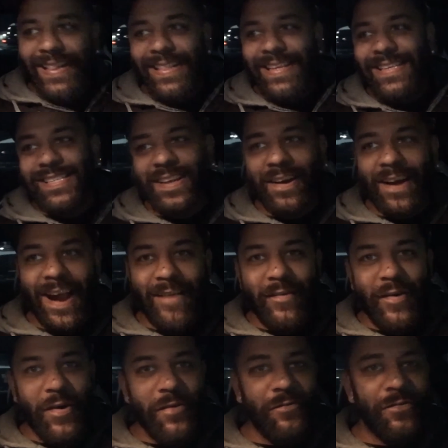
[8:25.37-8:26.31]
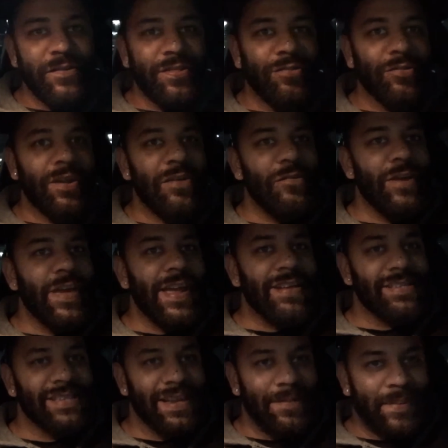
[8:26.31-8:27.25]
this car I've owned for three
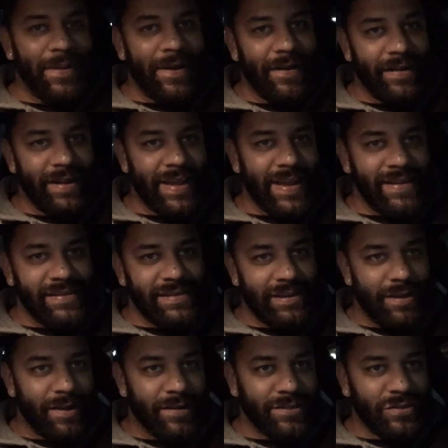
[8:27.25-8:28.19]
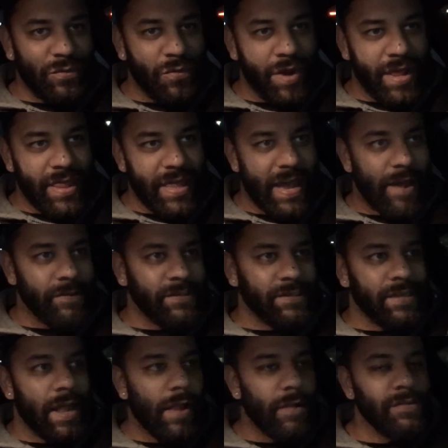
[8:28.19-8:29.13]
weeks, and apparently it's lost twenty
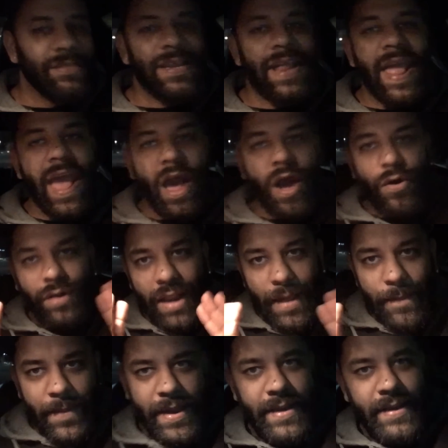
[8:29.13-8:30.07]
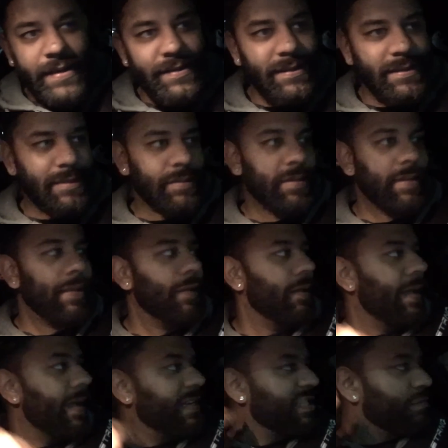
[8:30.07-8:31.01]
thousand dollars. Now, let me just
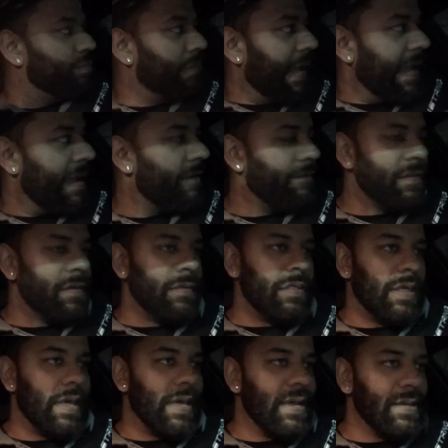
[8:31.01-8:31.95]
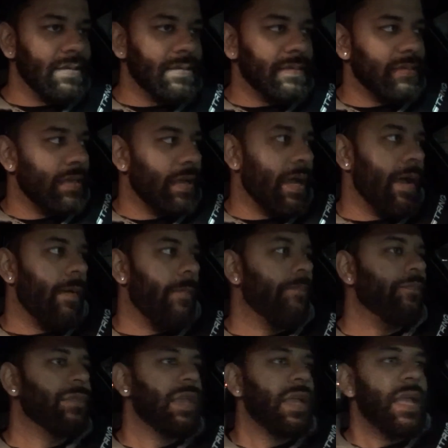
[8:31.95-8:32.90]
explain a few things.
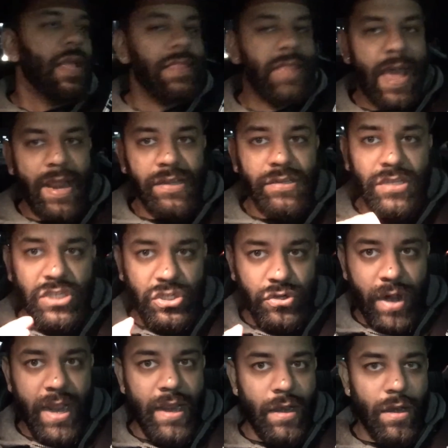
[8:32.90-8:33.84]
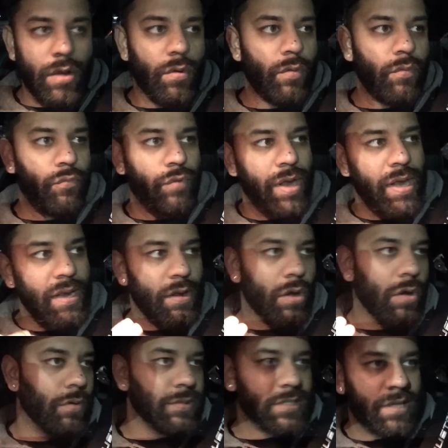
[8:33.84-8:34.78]
Um, that is a trade-in re-
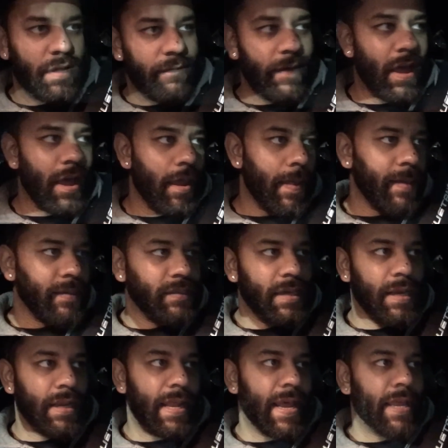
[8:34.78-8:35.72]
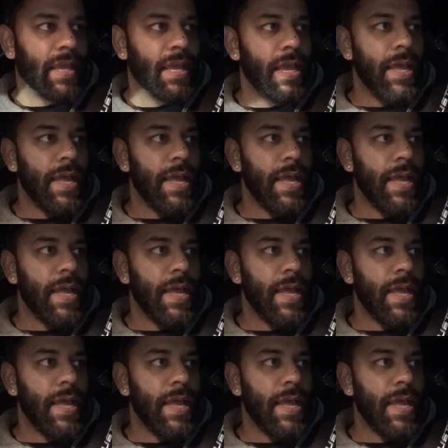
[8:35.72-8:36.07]
wholesale value. That's not like